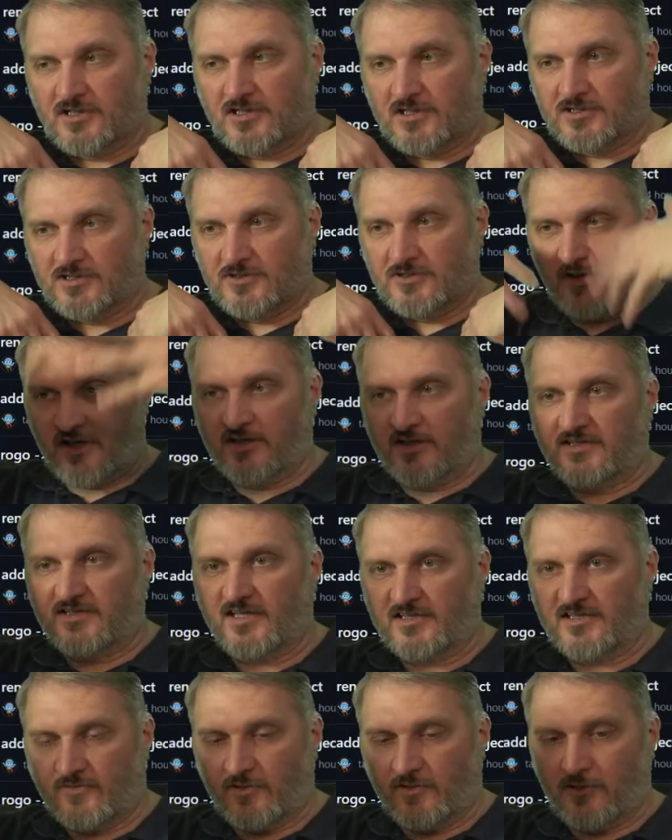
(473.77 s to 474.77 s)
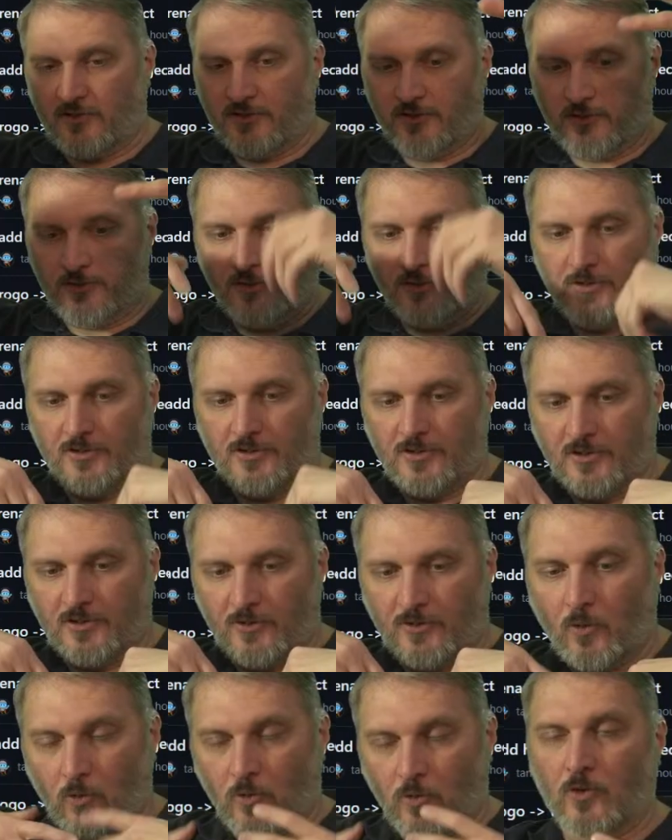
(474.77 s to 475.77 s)
you've had a test failure,
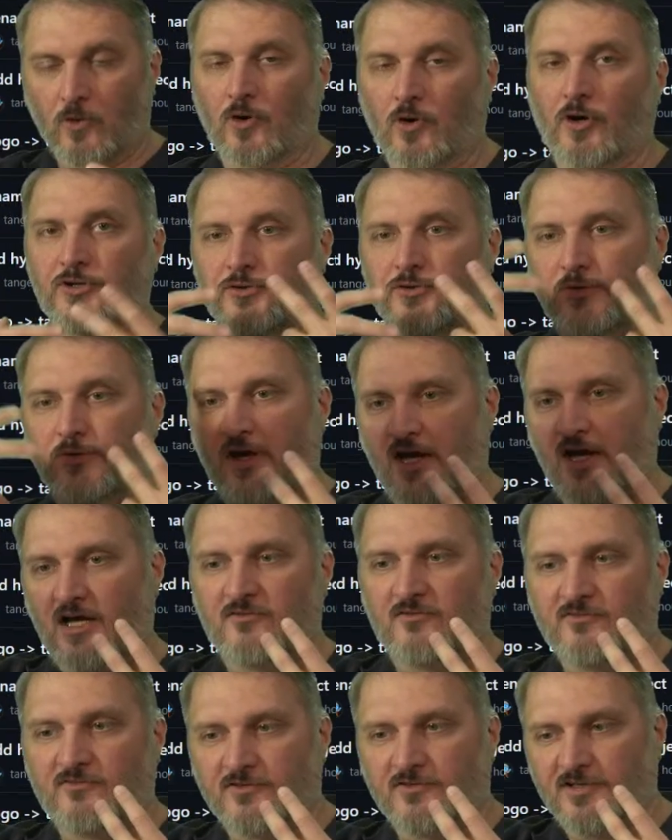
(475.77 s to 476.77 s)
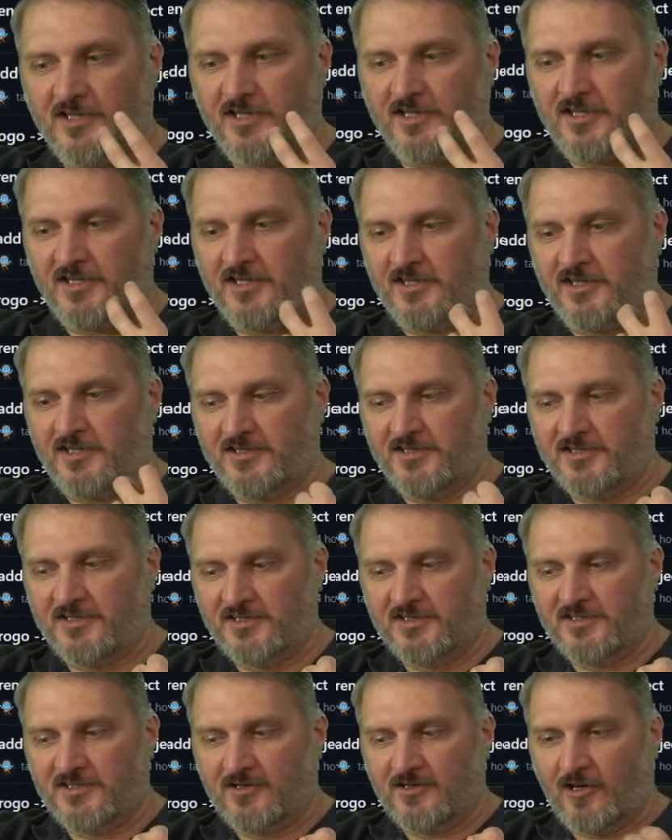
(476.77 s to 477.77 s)
or you have
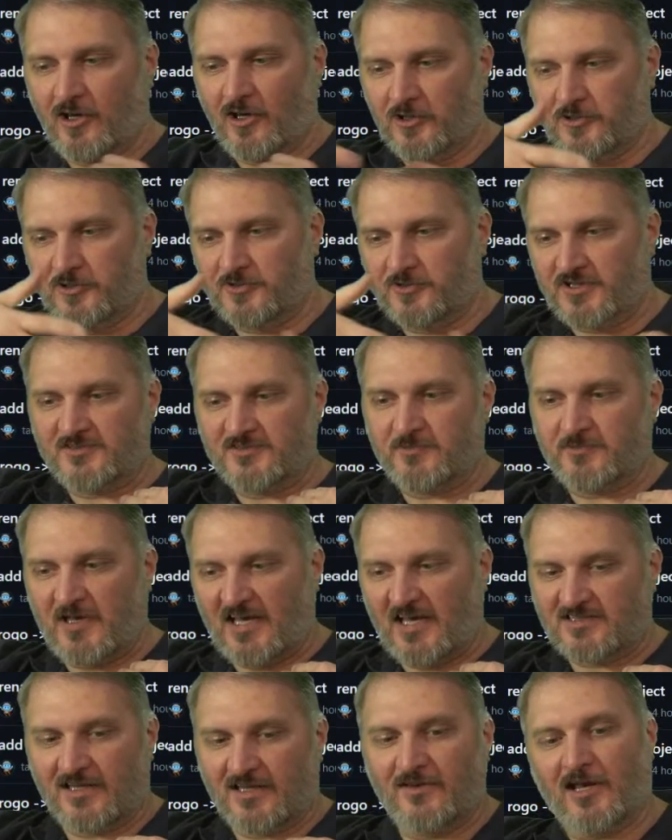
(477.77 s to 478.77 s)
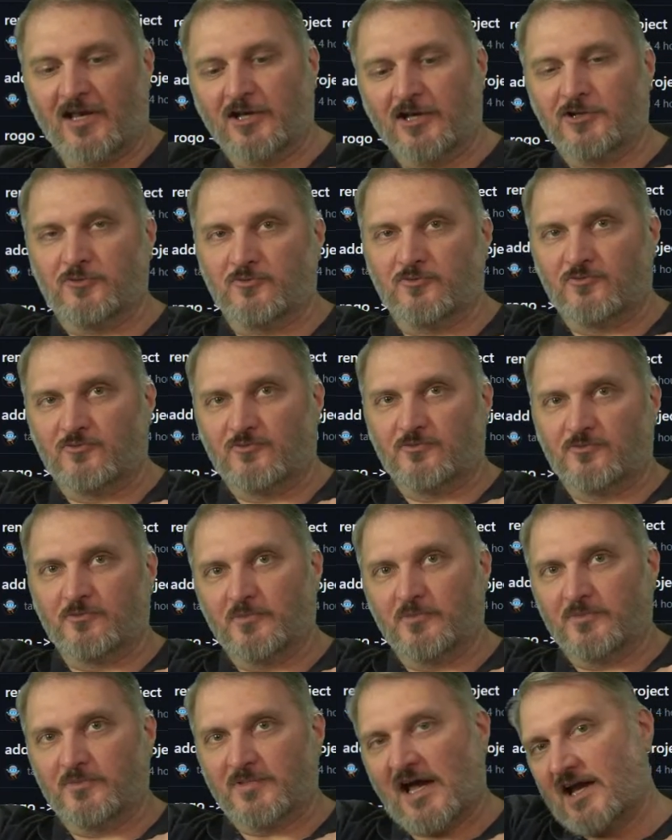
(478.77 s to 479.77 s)
all your tests pass and now you've
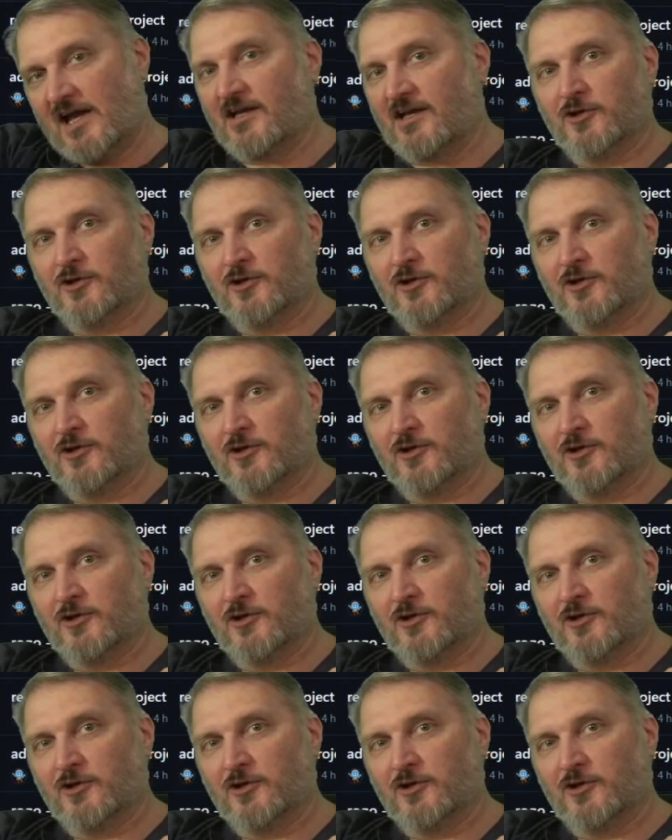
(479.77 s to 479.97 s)
added